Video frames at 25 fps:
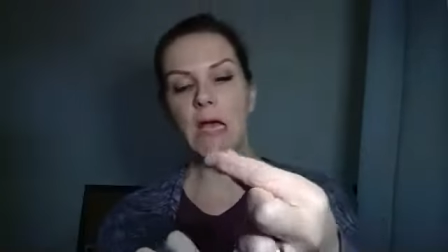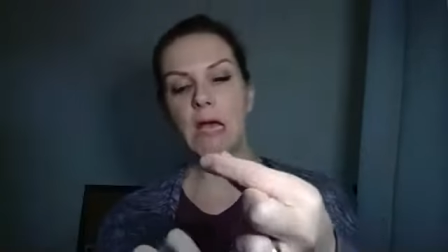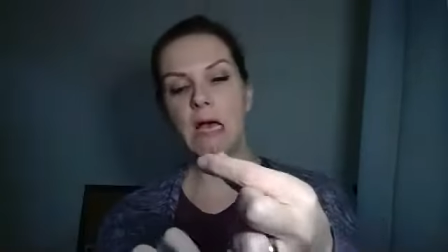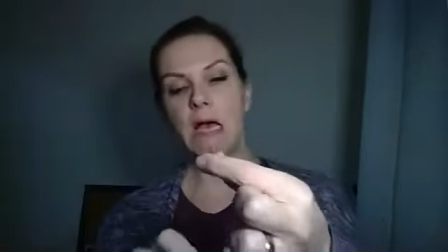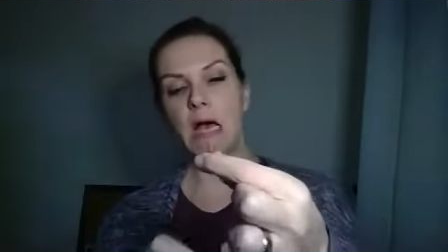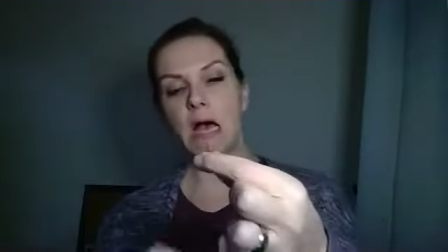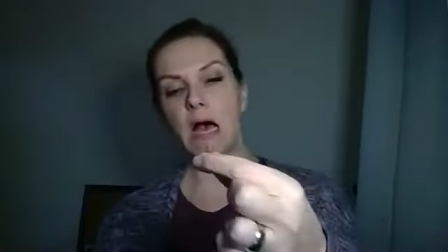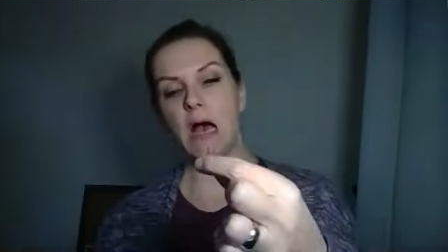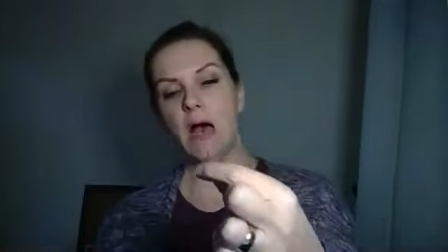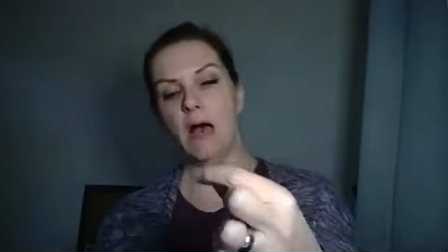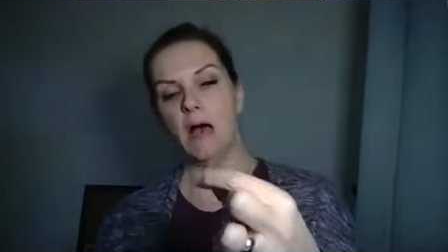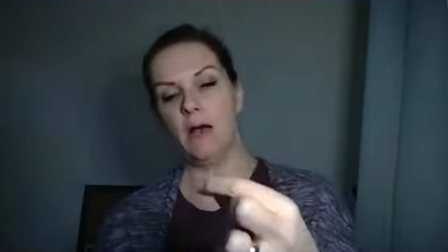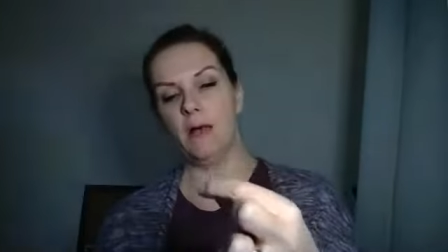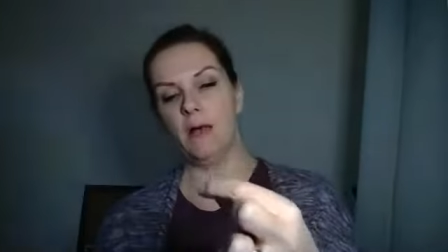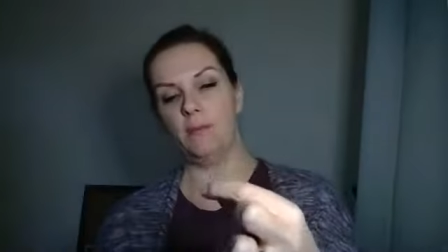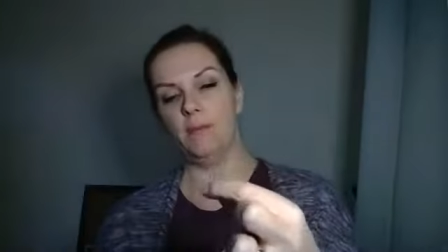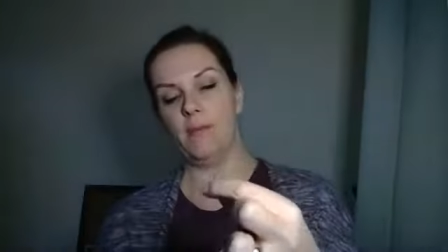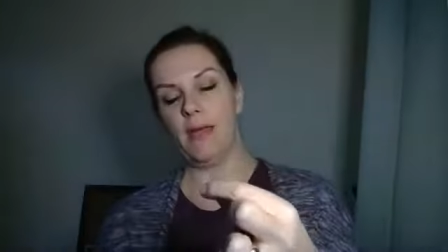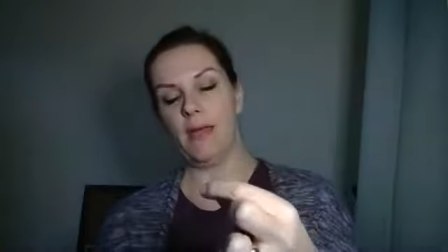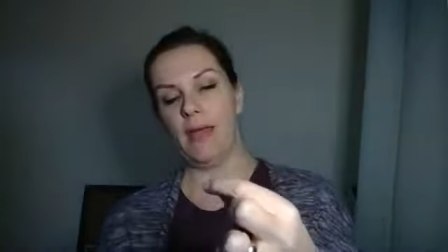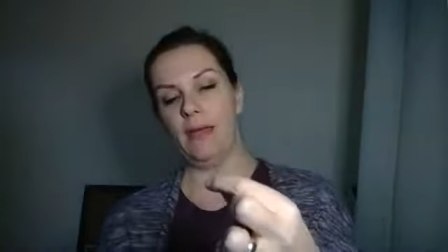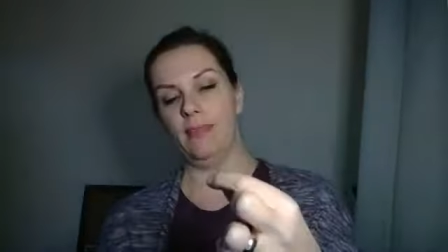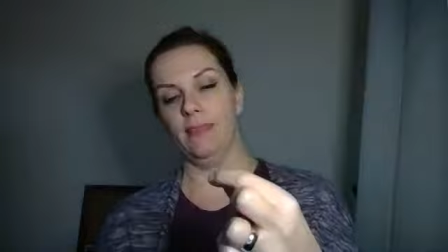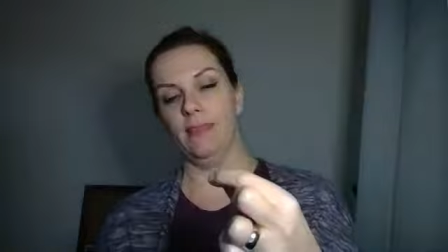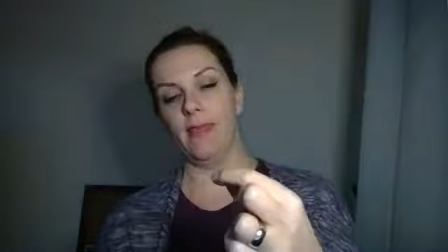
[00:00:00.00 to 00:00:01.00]

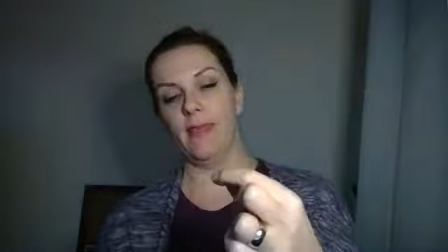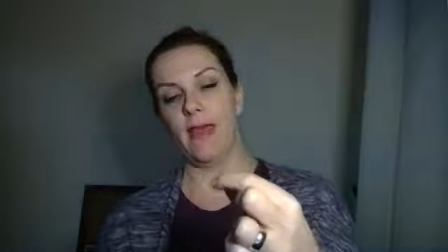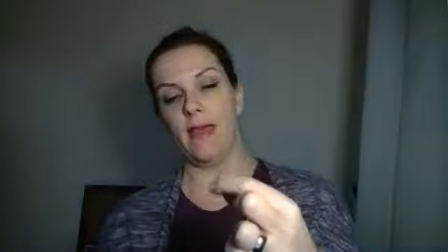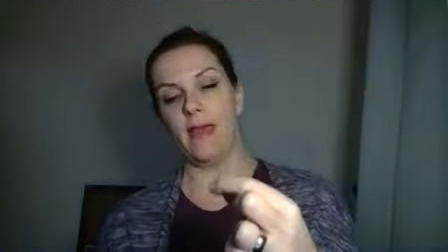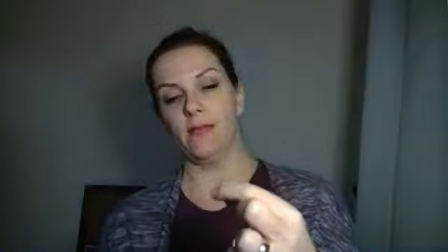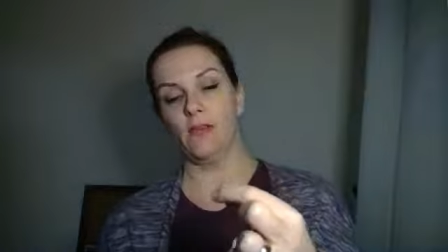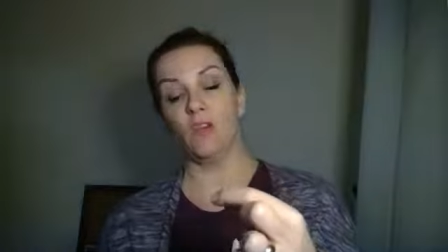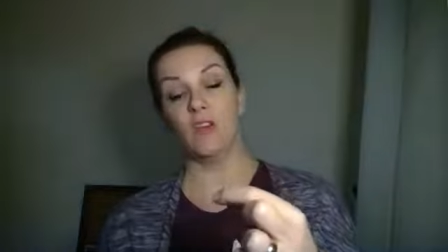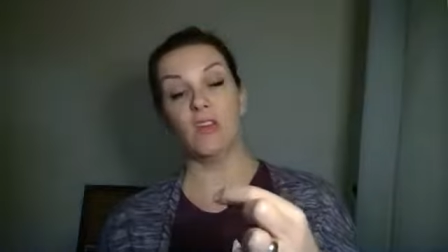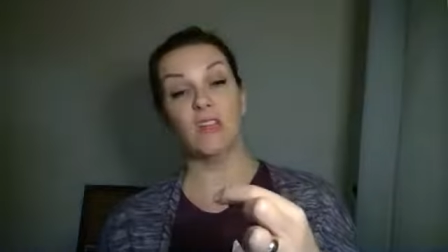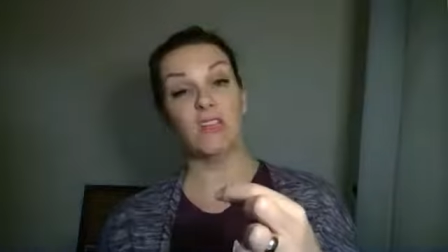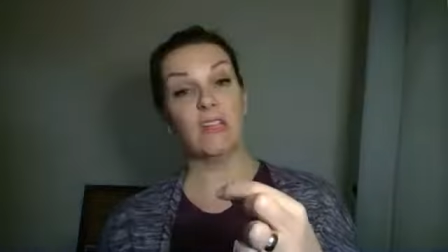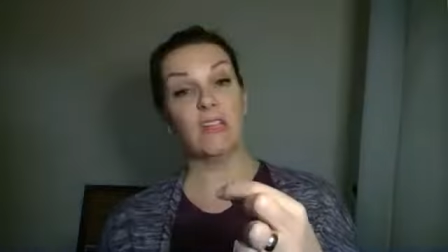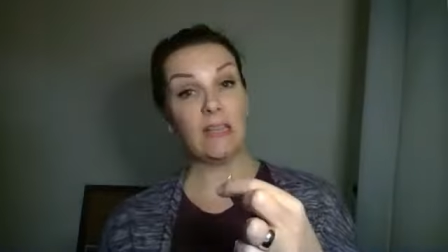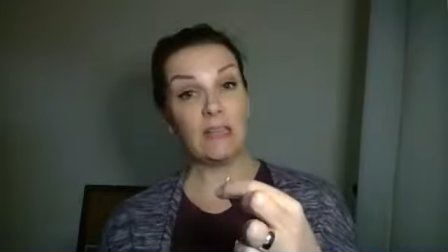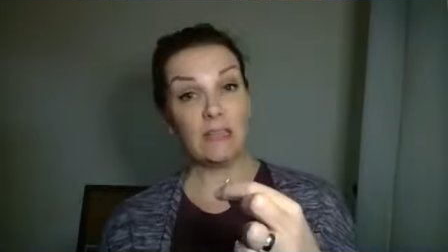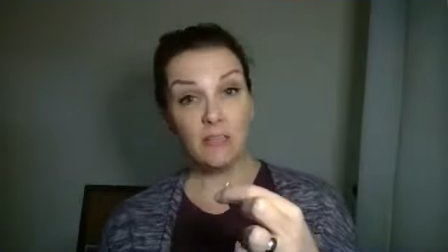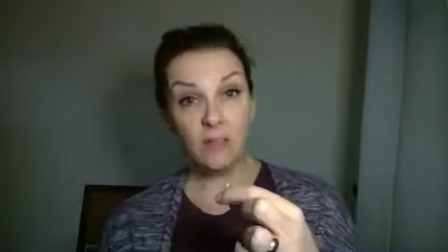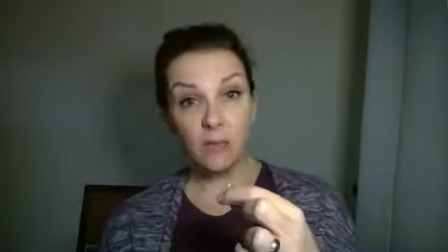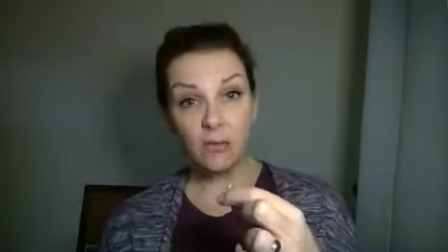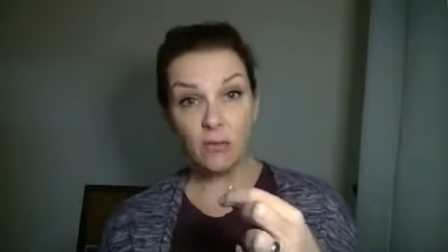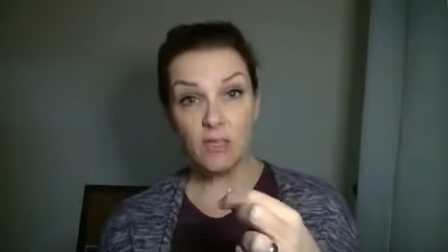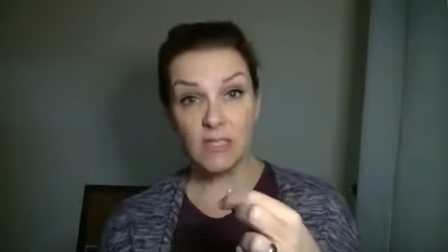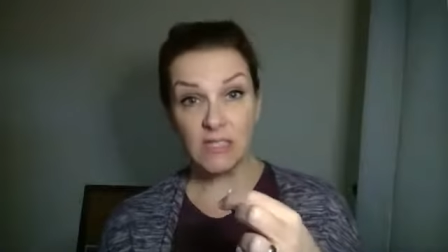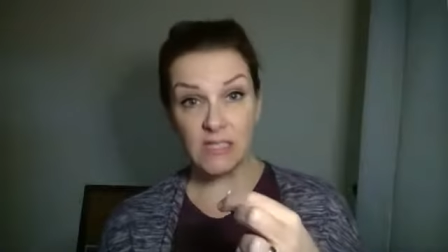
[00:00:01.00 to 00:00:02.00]
And then you
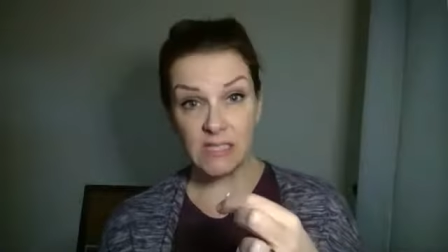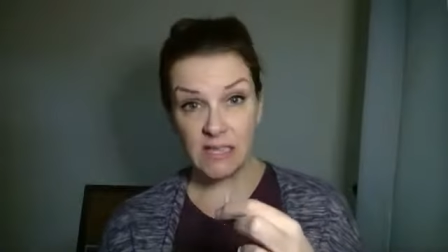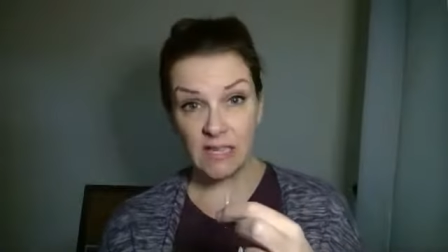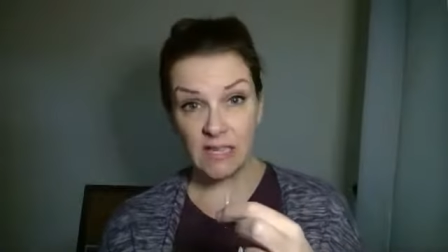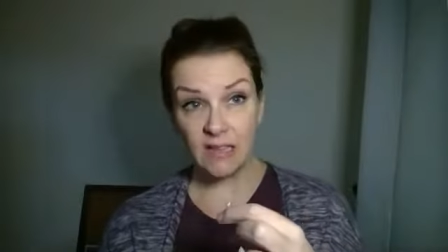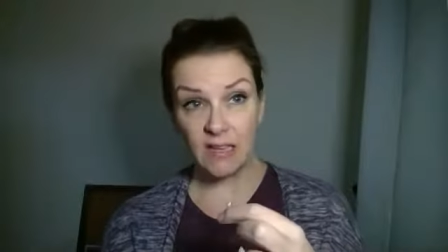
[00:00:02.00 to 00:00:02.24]
can see